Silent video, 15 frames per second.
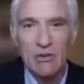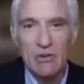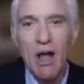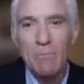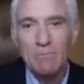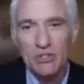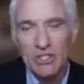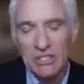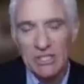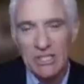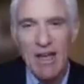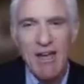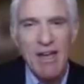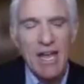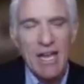corruption.
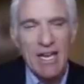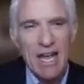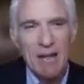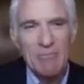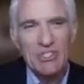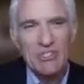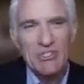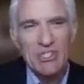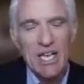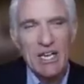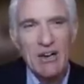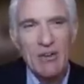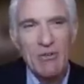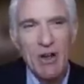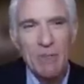And I'm just
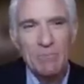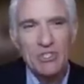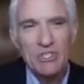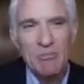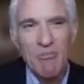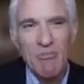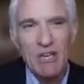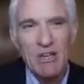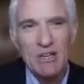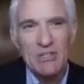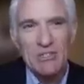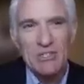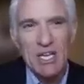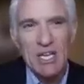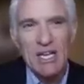saying corruption
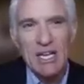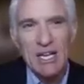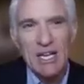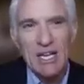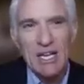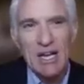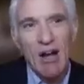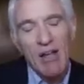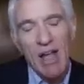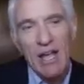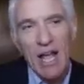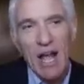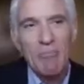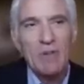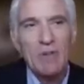because,
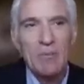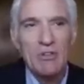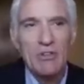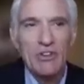okay, I'm going to be